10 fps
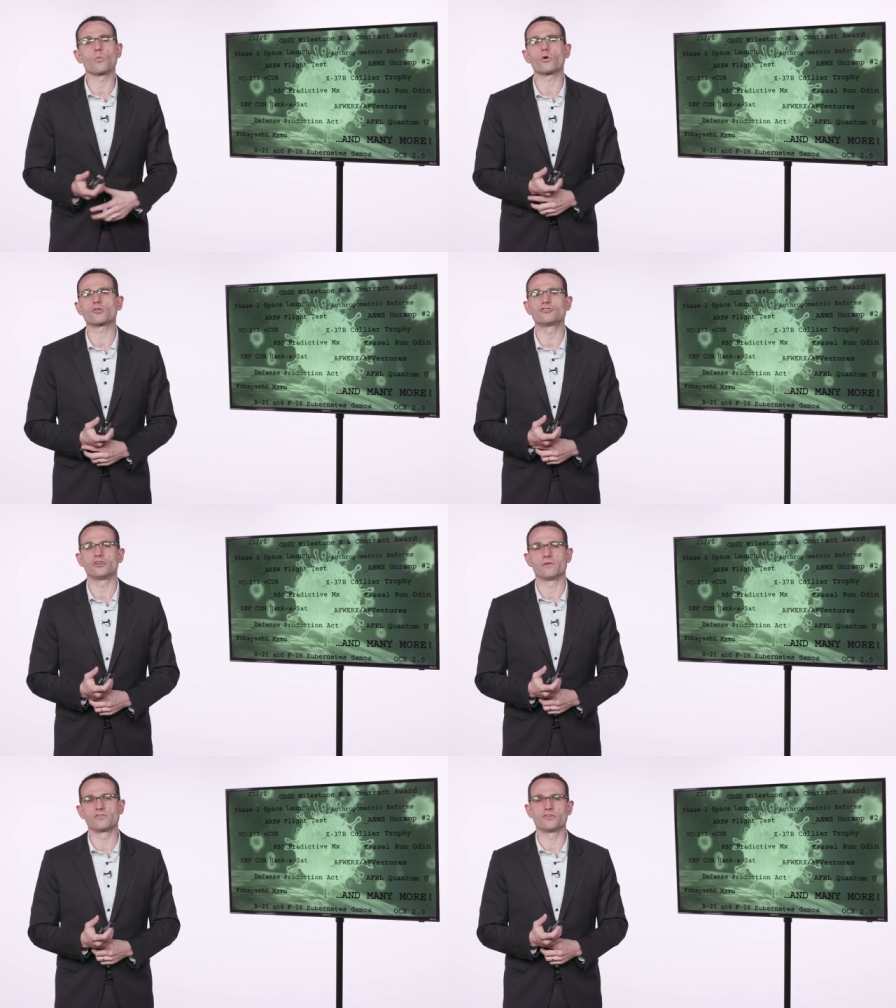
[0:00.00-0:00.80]
work
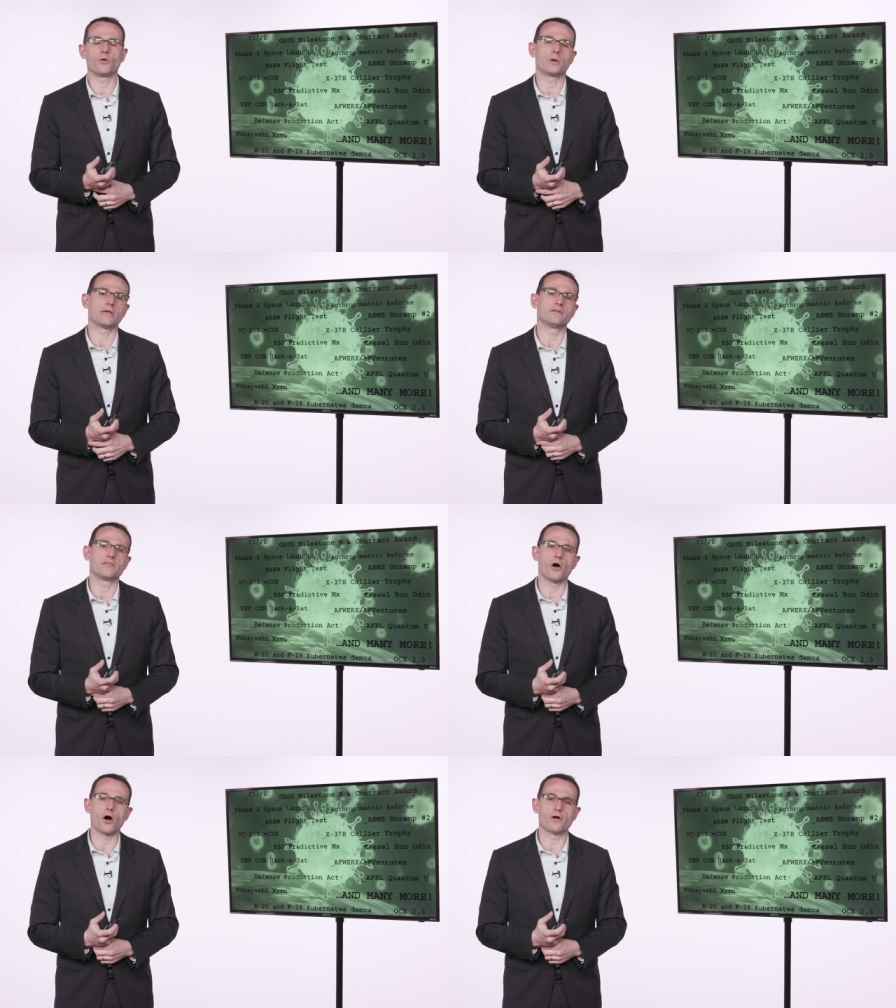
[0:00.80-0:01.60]
shifts going into
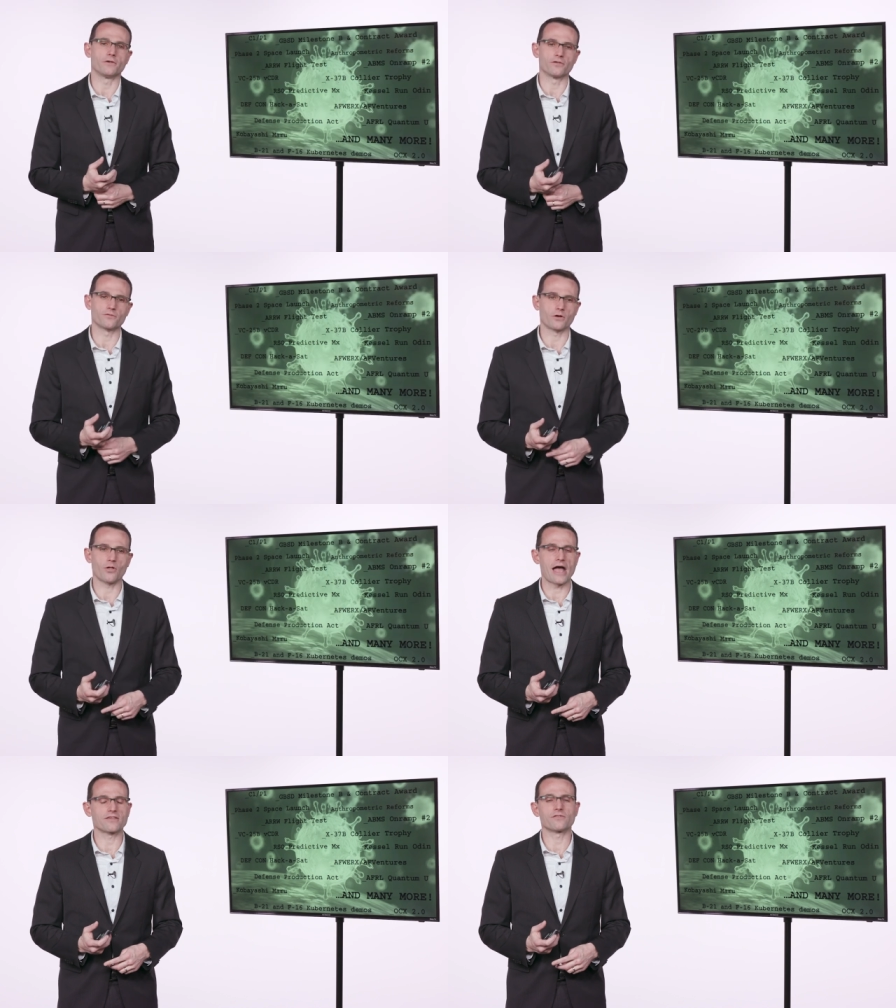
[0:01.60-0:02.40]
the office for
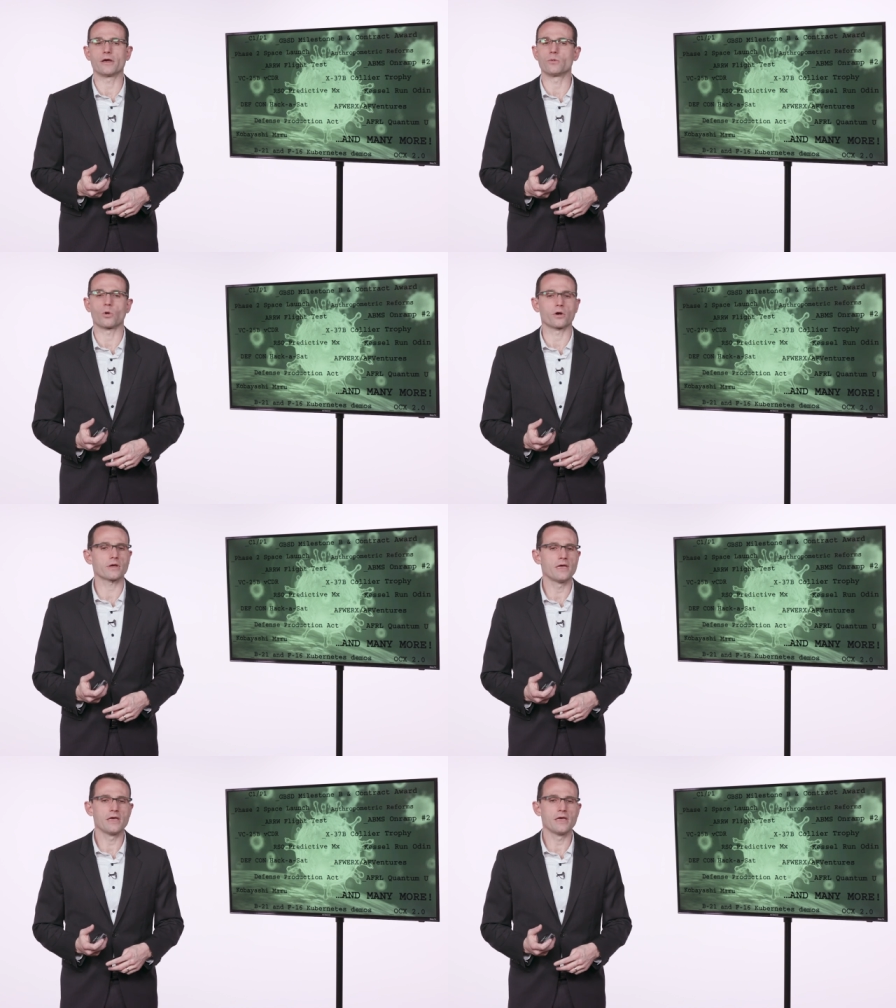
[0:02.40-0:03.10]
classified work.